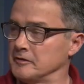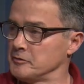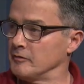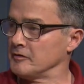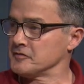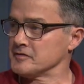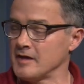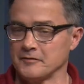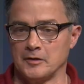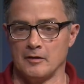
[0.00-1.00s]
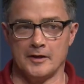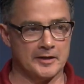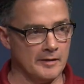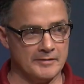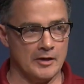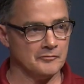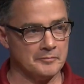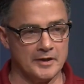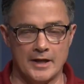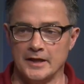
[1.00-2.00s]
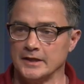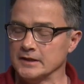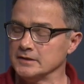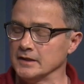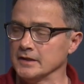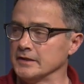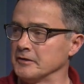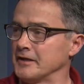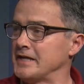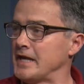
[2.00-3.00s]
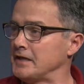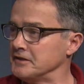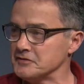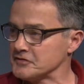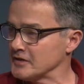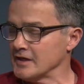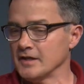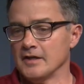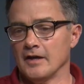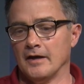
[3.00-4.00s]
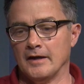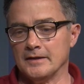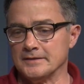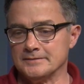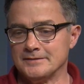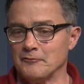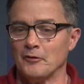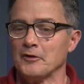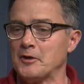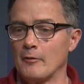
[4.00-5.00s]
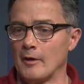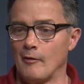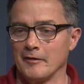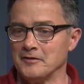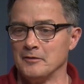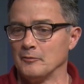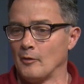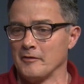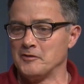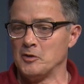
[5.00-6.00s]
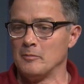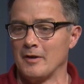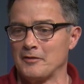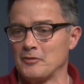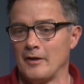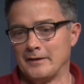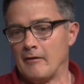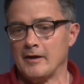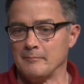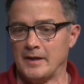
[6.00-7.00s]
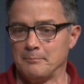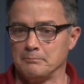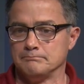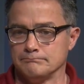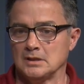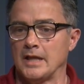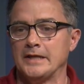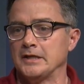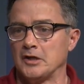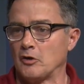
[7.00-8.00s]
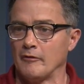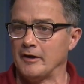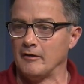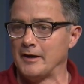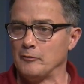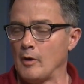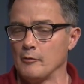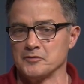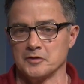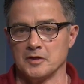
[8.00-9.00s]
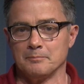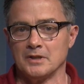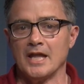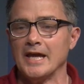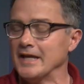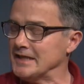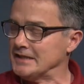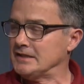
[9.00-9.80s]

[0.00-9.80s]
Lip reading: at the University of South Carolina. Came down from Connecticut in the late 80s. Didn't really know what I wanted to do, but I thought, all right, my playing career, I knew I wasn't going to play